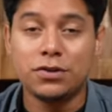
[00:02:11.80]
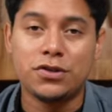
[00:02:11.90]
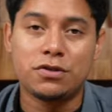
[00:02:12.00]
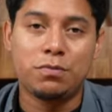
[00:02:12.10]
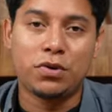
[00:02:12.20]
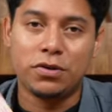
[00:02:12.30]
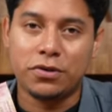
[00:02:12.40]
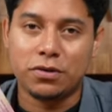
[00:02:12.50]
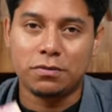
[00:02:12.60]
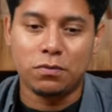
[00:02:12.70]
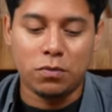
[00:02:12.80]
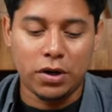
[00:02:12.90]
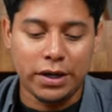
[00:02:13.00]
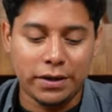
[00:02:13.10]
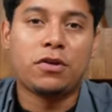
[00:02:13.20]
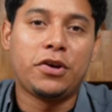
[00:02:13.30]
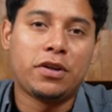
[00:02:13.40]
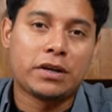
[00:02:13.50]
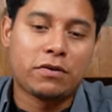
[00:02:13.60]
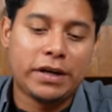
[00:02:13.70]
just to put all your money. For the
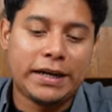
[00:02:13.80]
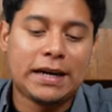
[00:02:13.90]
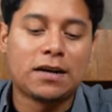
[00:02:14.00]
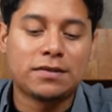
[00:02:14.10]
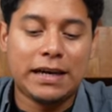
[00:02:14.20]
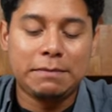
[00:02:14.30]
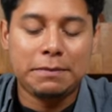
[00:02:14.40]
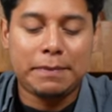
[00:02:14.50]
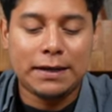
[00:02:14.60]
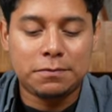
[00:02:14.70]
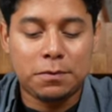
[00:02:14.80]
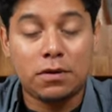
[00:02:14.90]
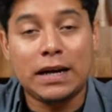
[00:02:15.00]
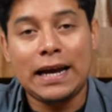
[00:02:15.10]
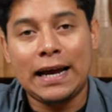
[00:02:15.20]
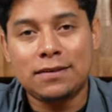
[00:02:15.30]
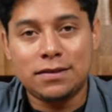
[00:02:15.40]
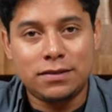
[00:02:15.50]
other credit cards and my passport, I have the